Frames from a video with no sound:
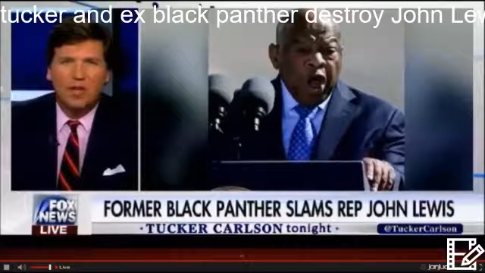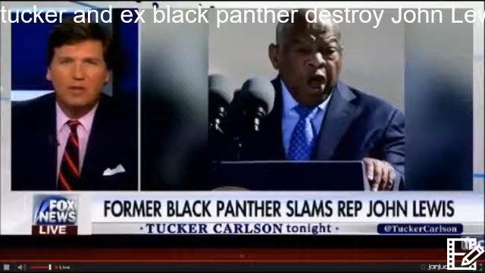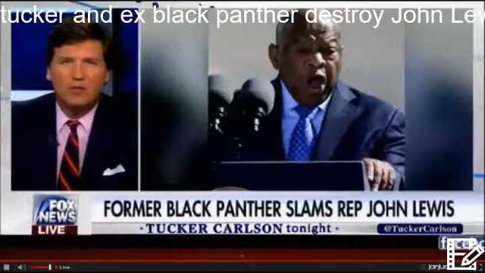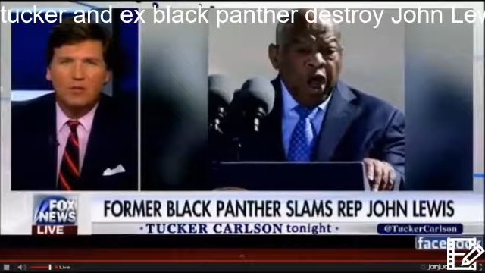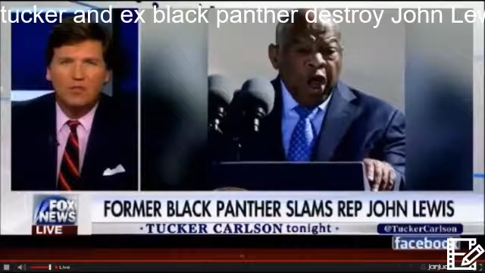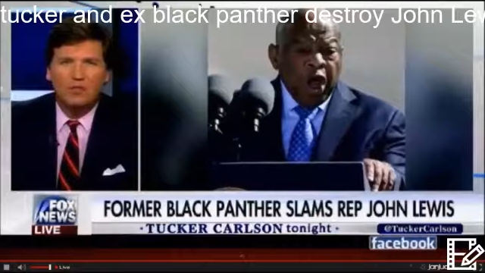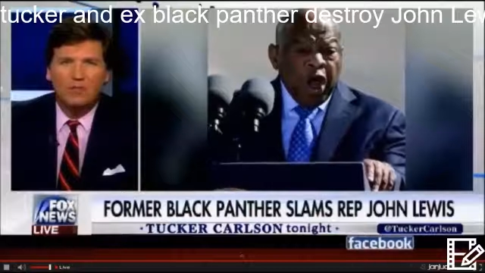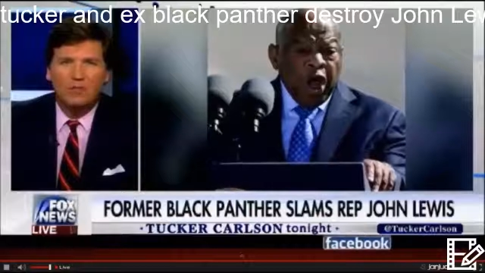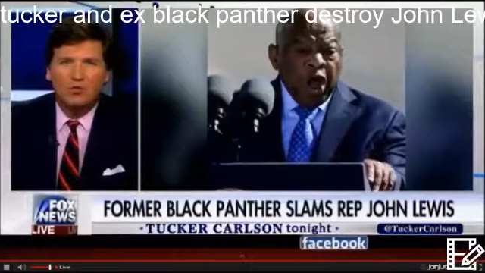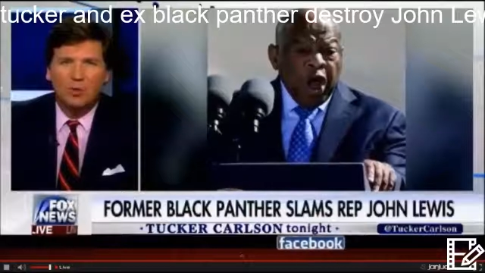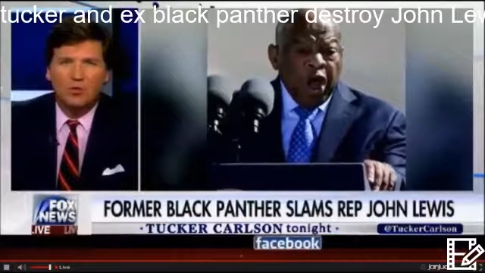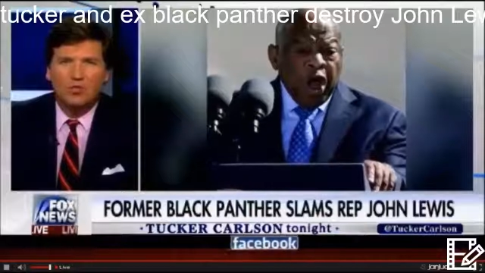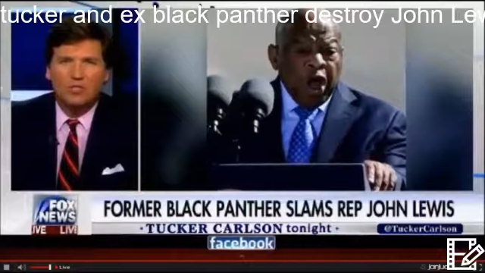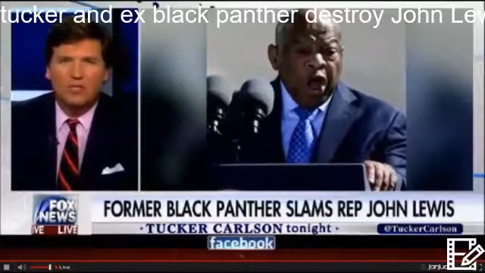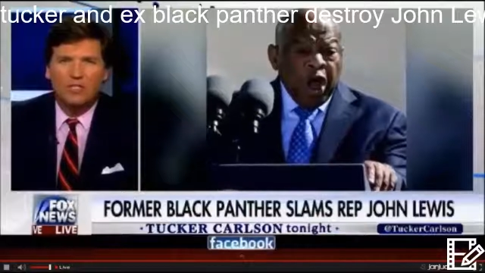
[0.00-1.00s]
Speaker 1: John Lewis
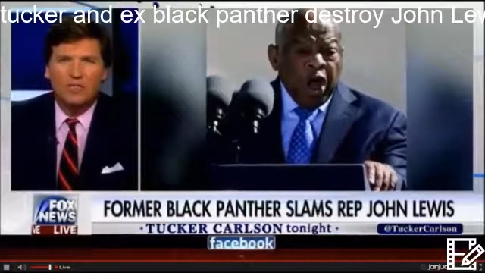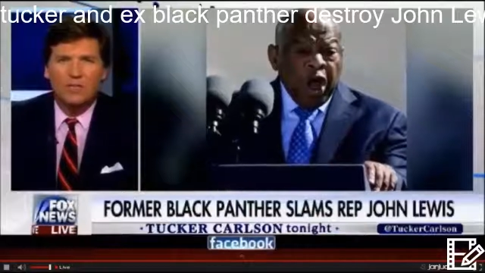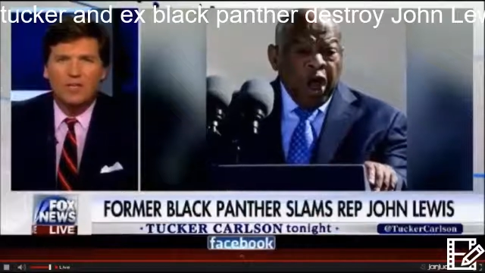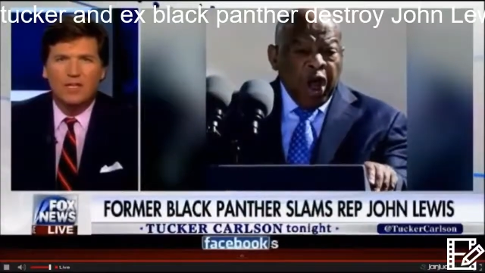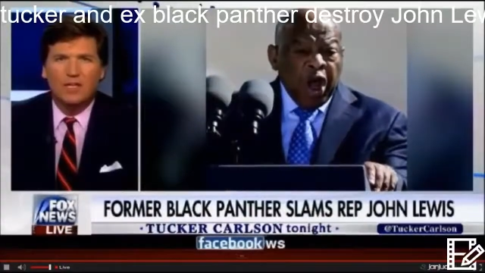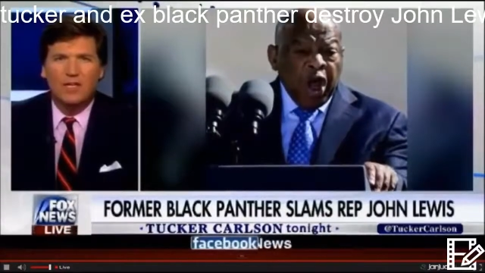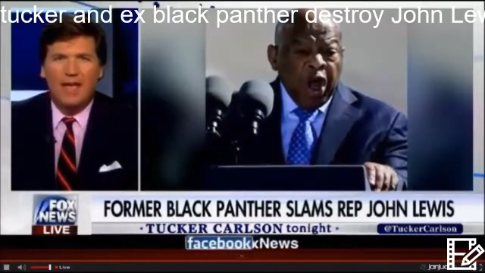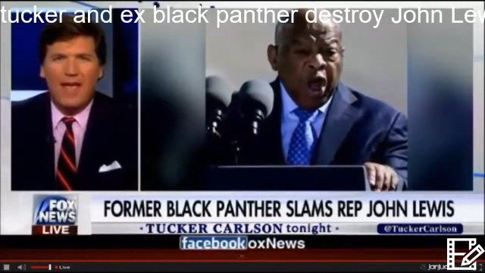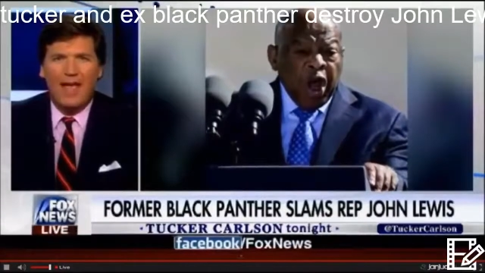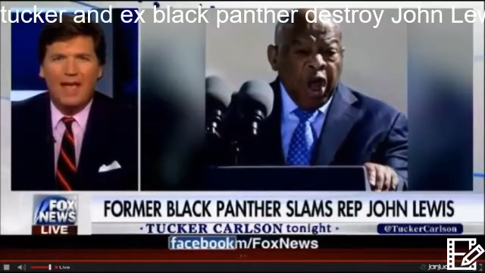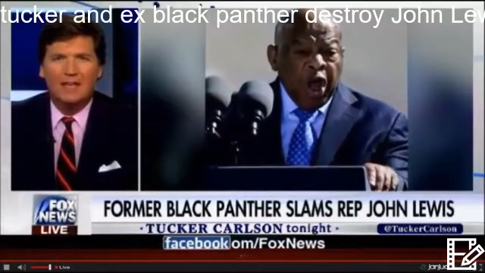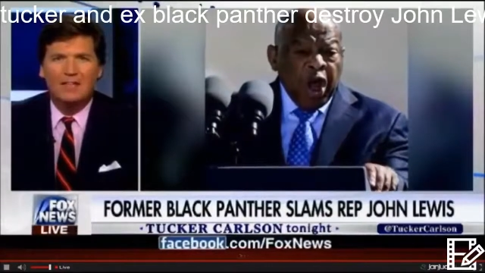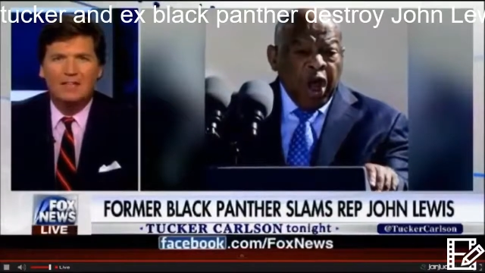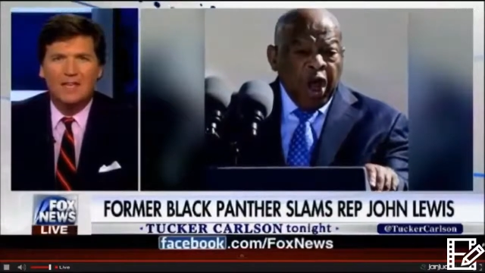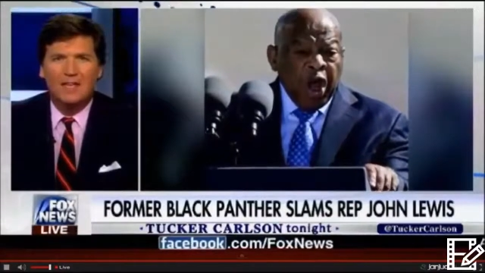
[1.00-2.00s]
of Georgia is being
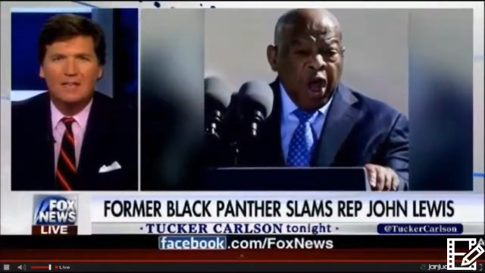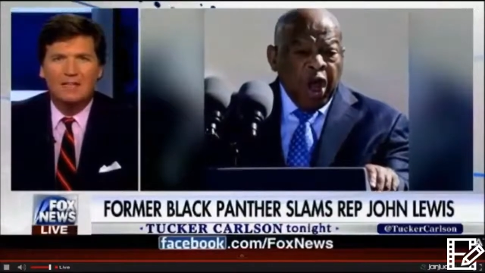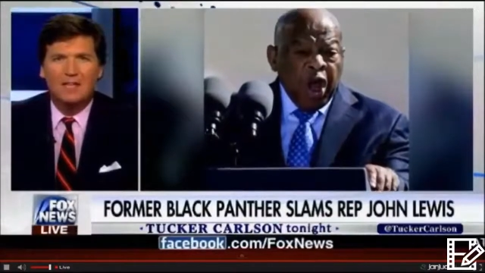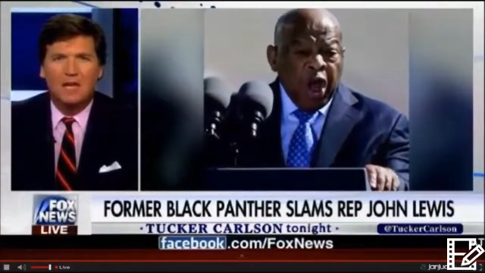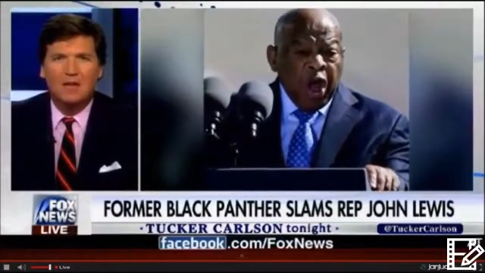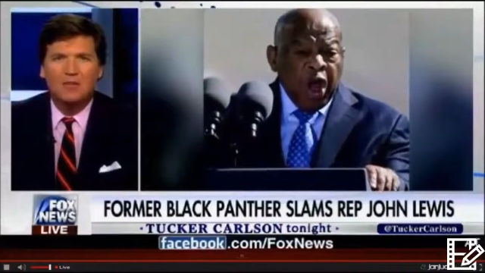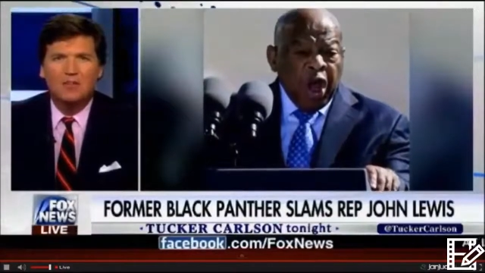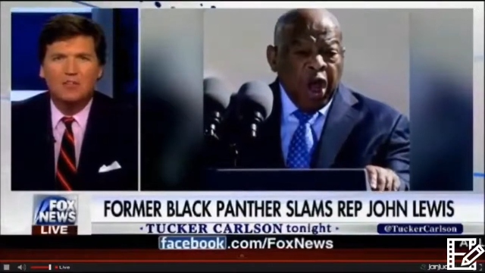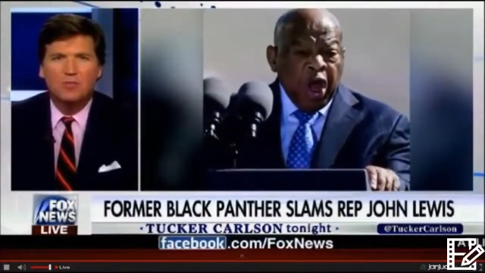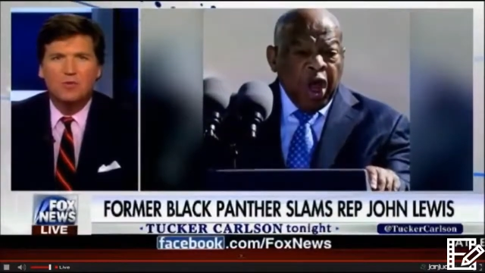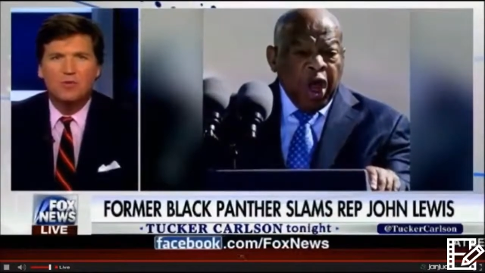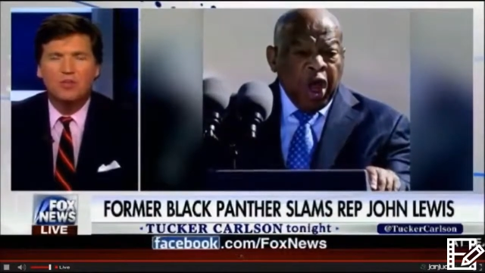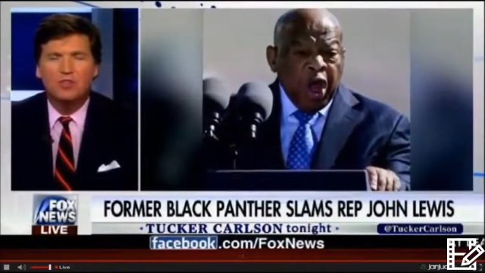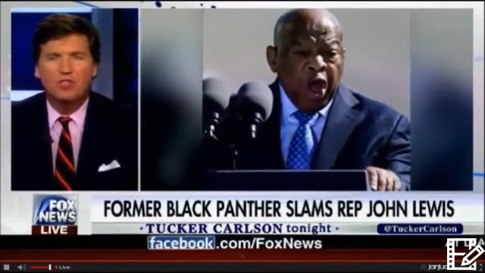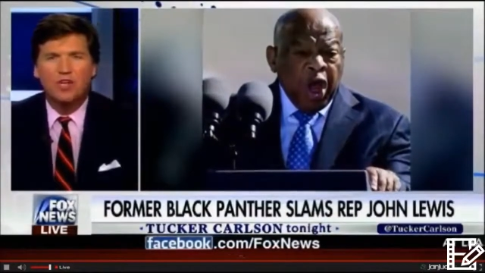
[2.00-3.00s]
cast as the
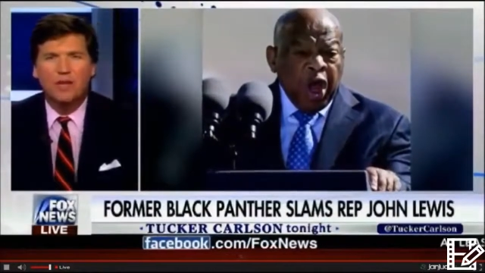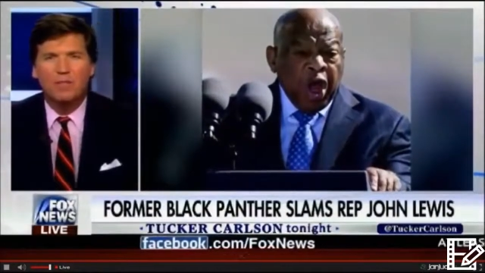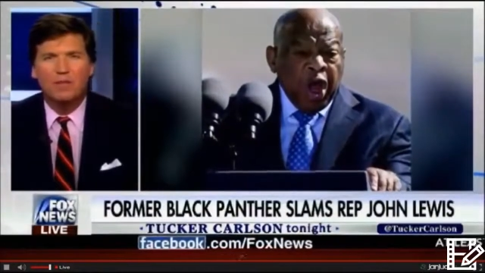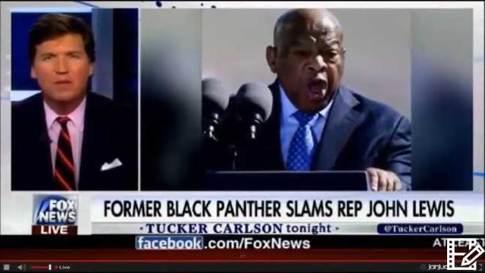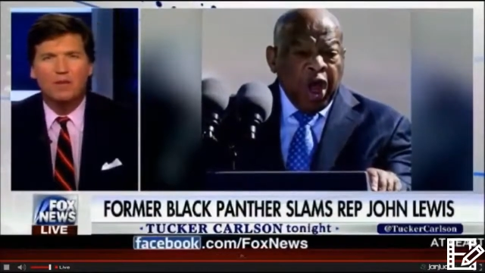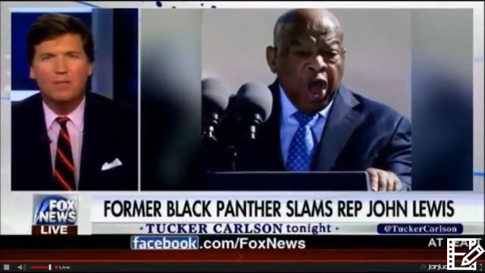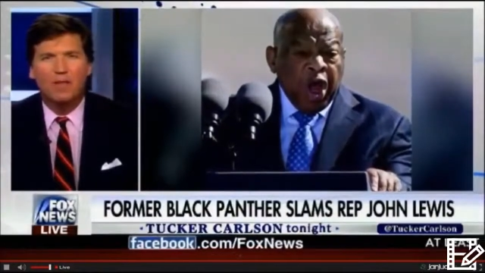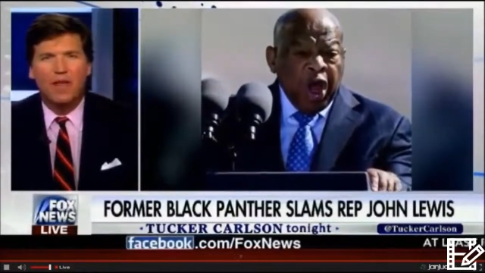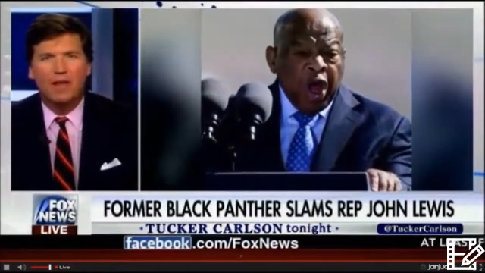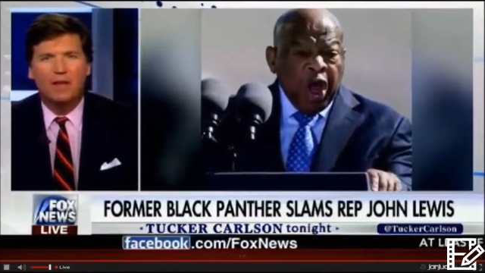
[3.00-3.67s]
undisputed champion